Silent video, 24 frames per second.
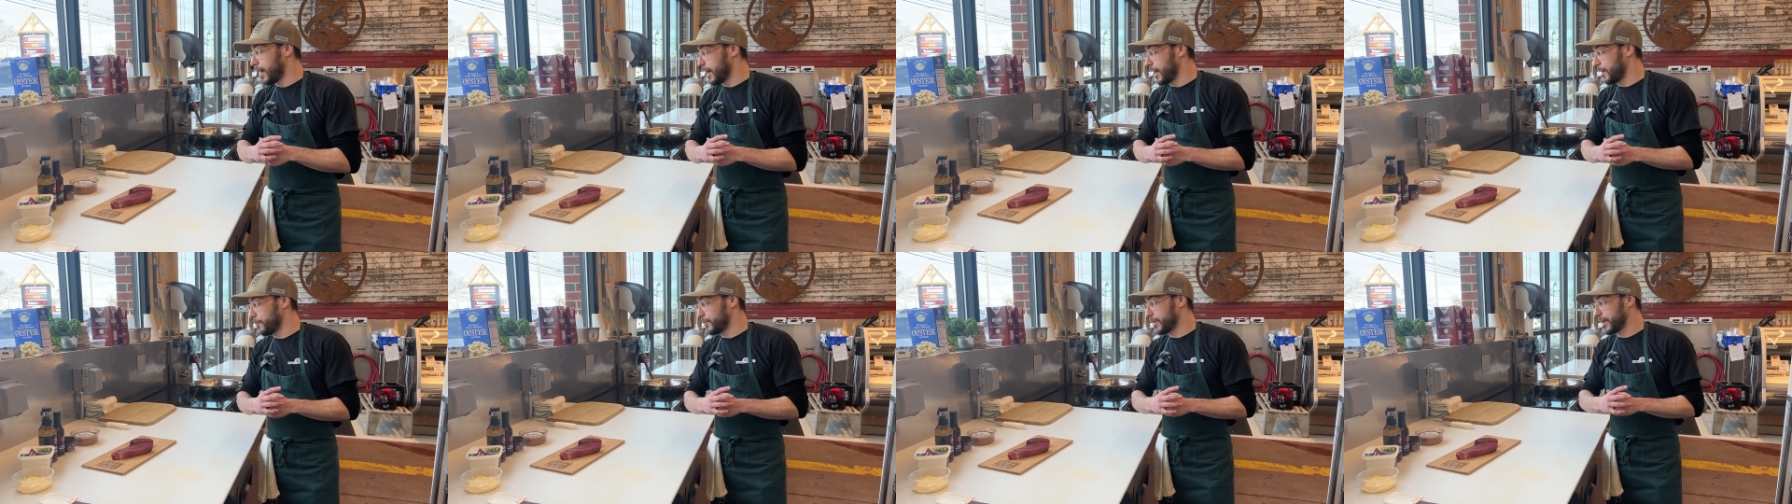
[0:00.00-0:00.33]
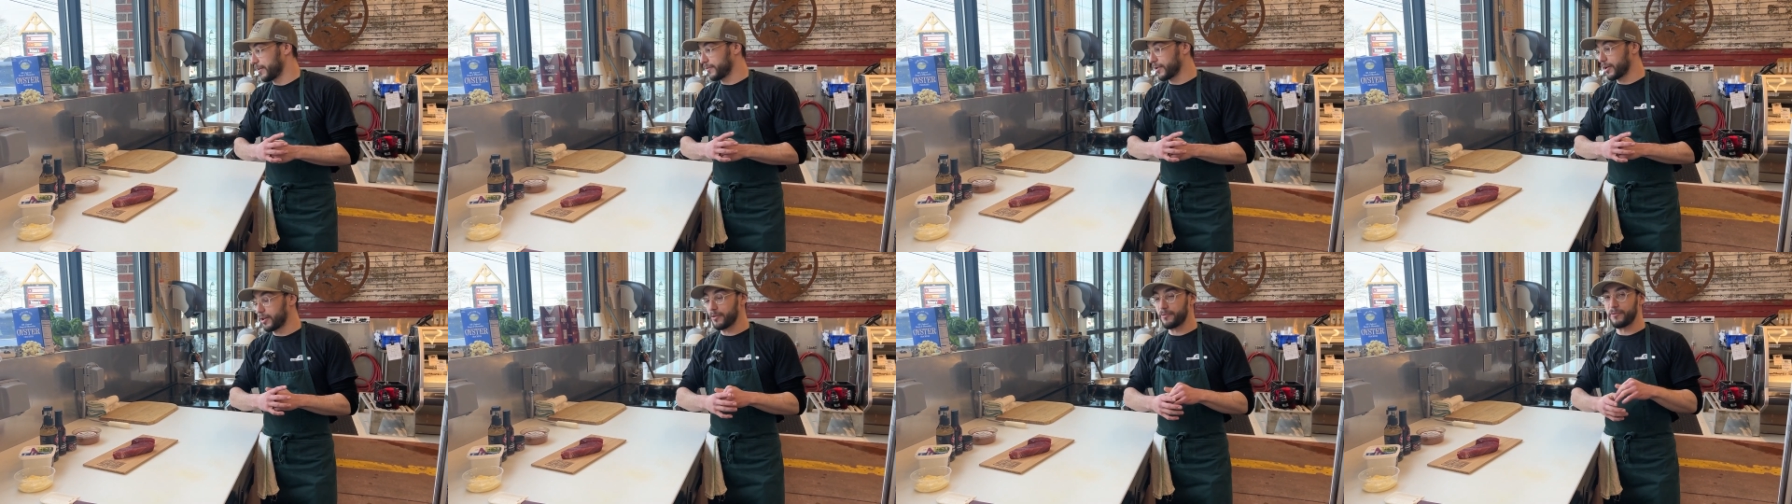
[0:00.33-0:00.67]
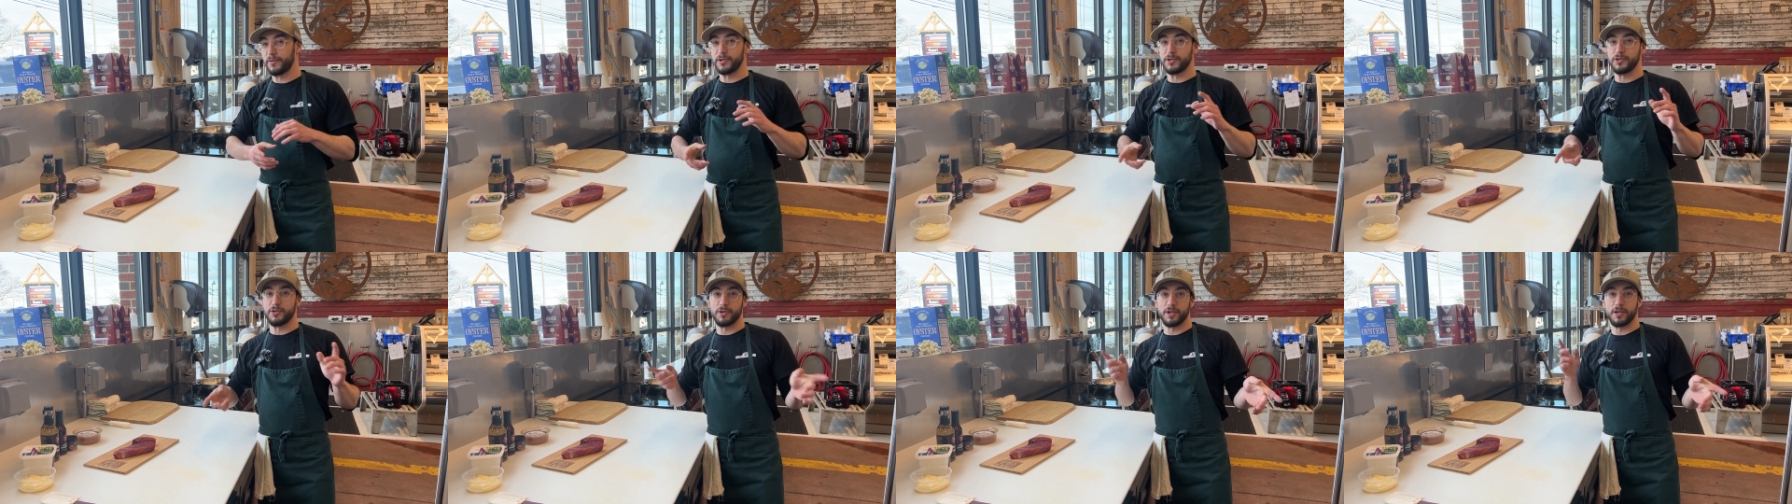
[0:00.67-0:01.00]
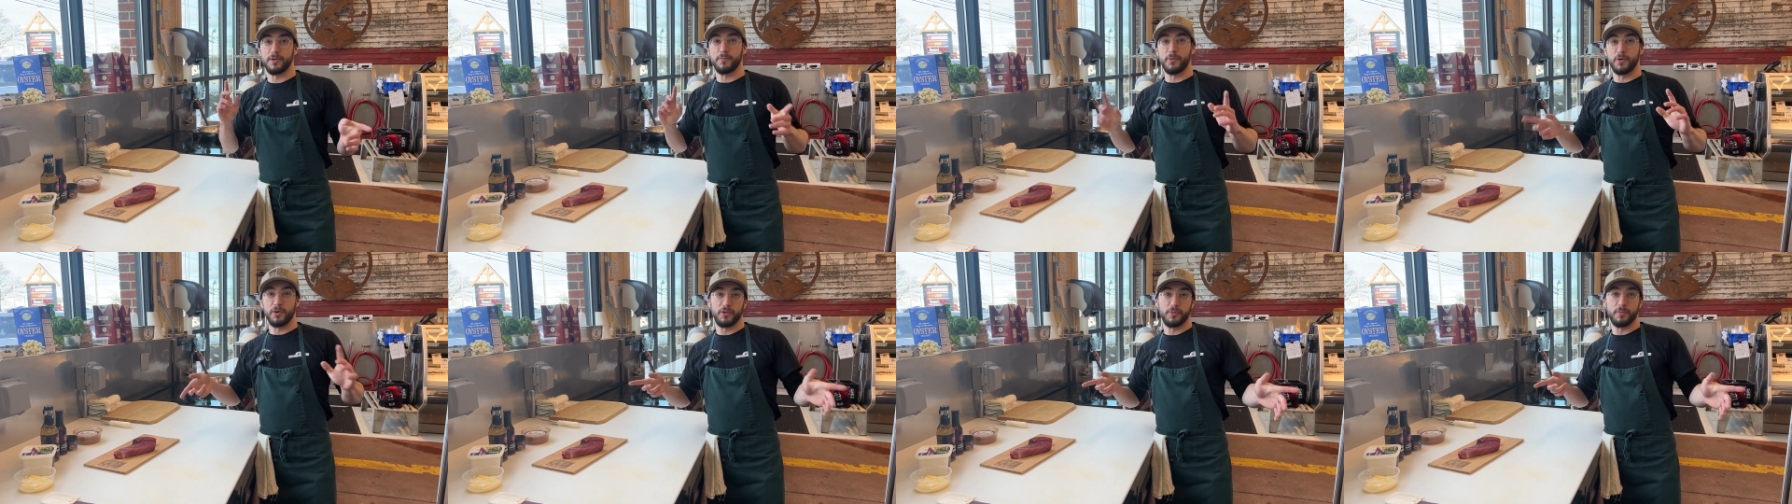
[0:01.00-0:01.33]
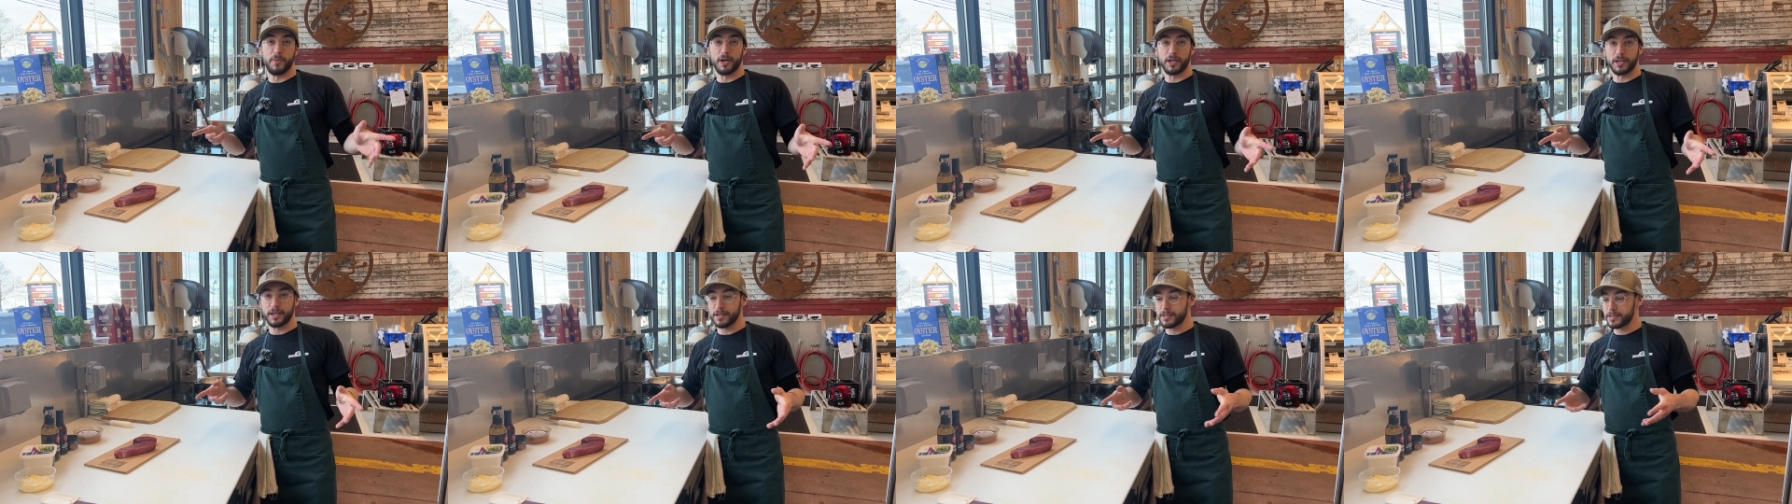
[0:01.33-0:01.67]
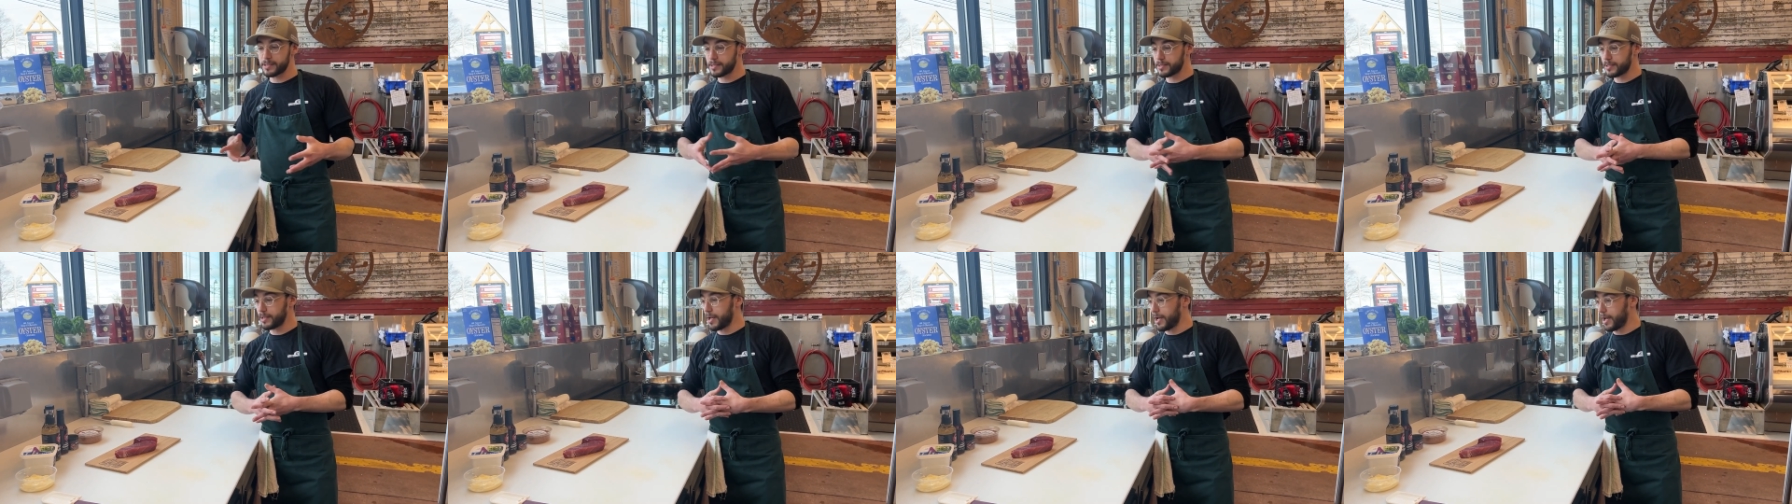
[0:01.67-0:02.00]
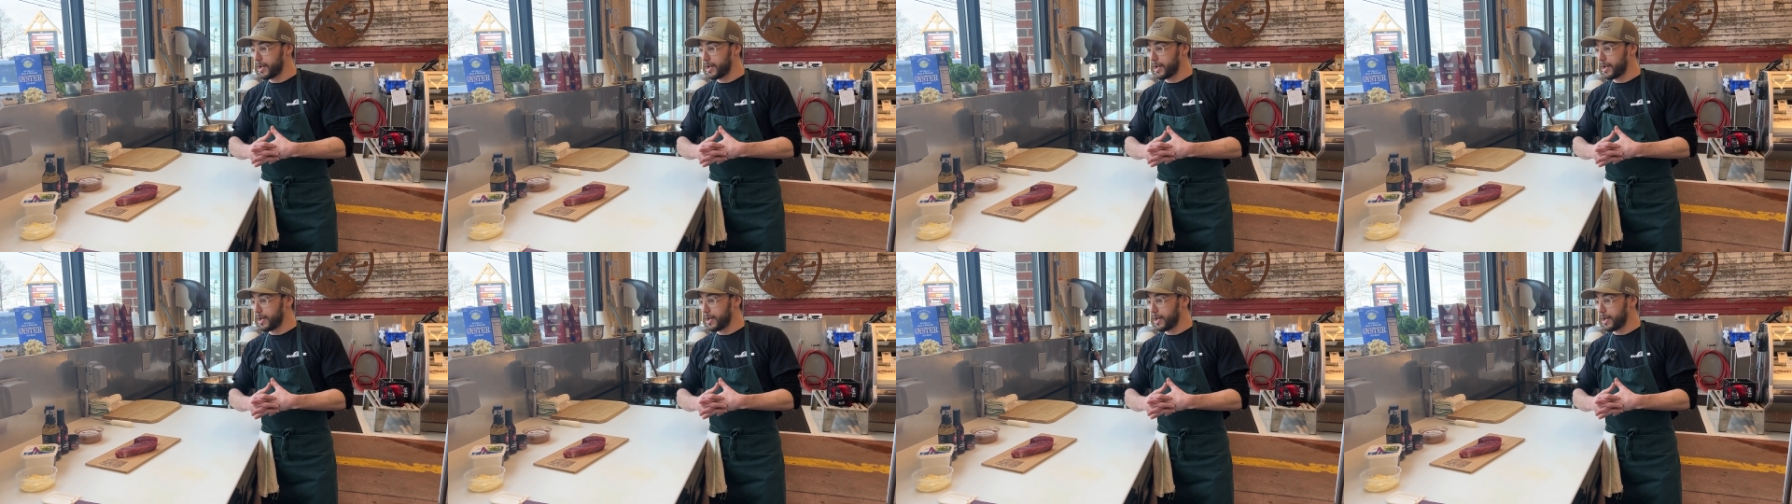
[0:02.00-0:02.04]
We have yellowfin tuna in both markets.